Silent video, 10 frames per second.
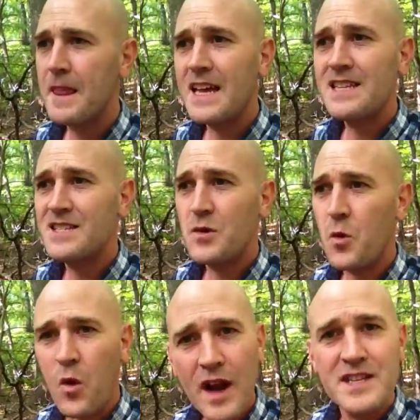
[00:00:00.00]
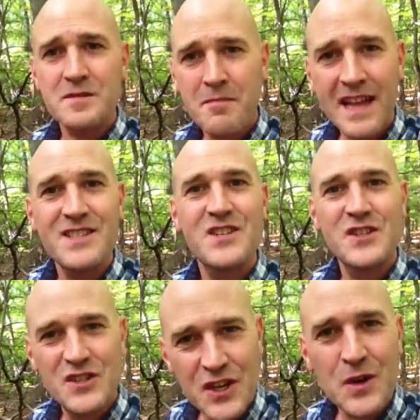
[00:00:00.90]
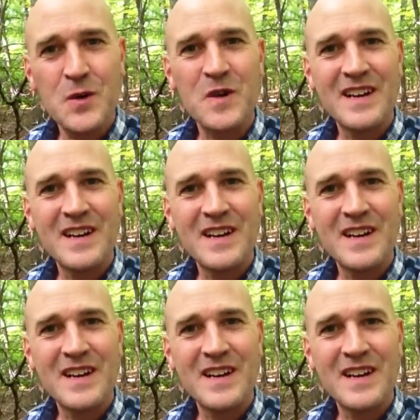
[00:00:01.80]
it's what it's meant to do.